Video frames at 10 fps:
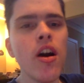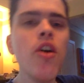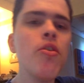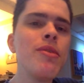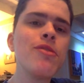
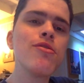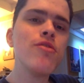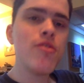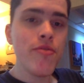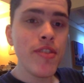oh,
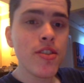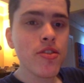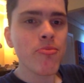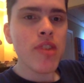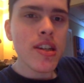you feel
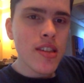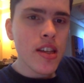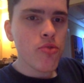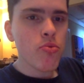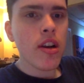depressed,
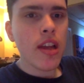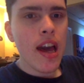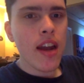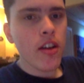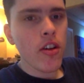that's one
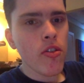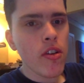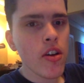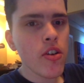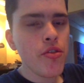
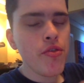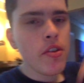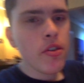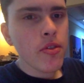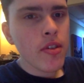category. Oh, you
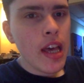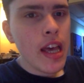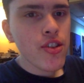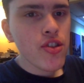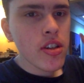feel
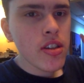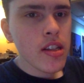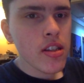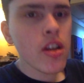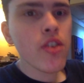anxious,
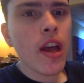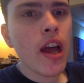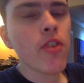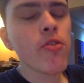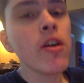that's another
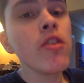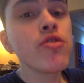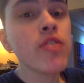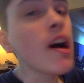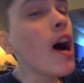category. Oh, you're
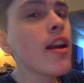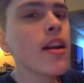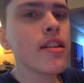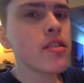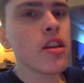
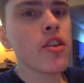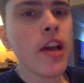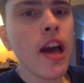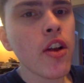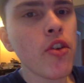psychotic, that's another
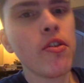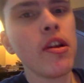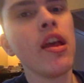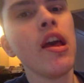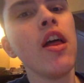
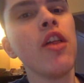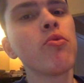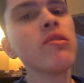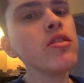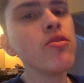category. There
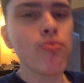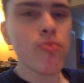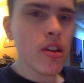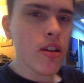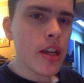wasn't
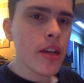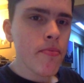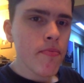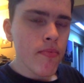really